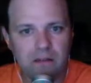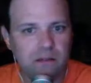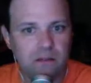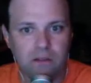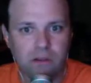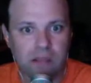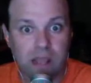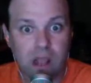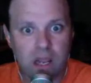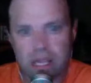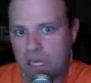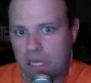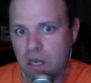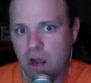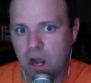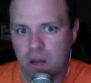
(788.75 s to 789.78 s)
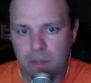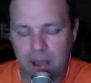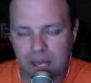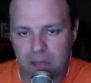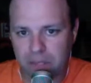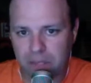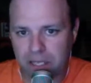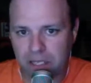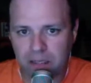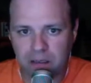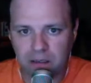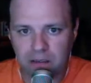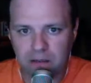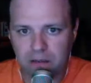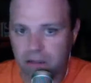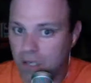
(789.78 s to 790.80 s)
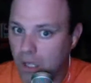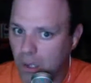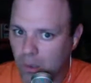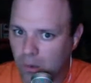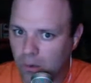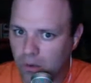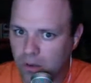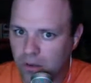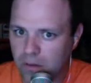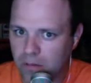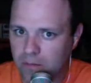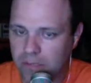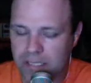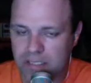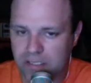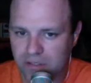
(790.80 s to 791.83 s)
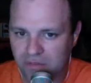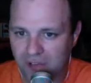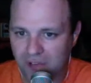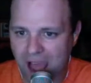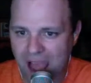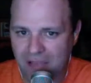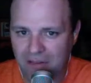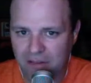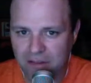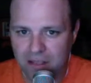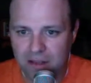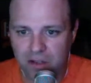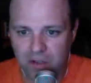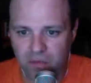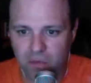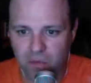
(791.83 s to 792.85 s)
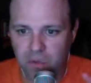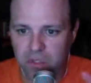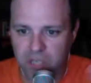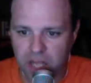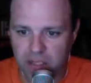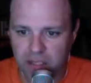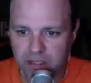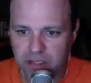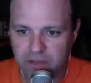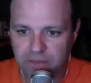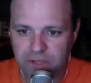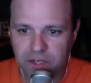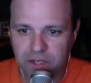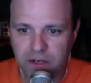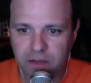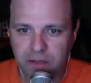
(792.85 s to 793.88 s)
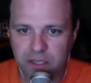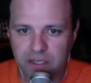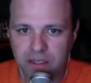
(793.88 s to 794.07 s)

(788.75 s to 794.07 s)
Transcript: Do they get an automatic bid? No, because there's 5 and there's 4 slots. You know what I mean?